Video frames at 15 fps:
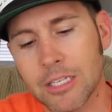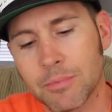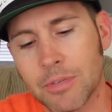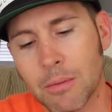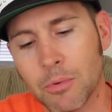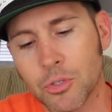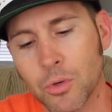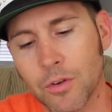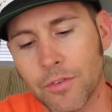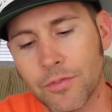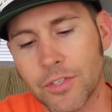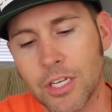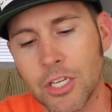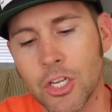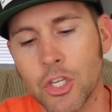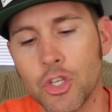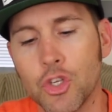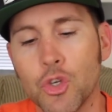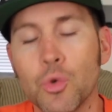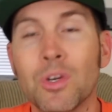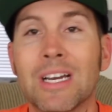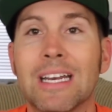September 2015,
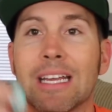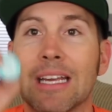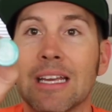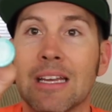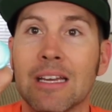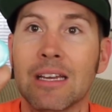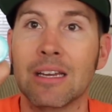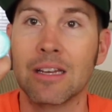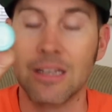Unity.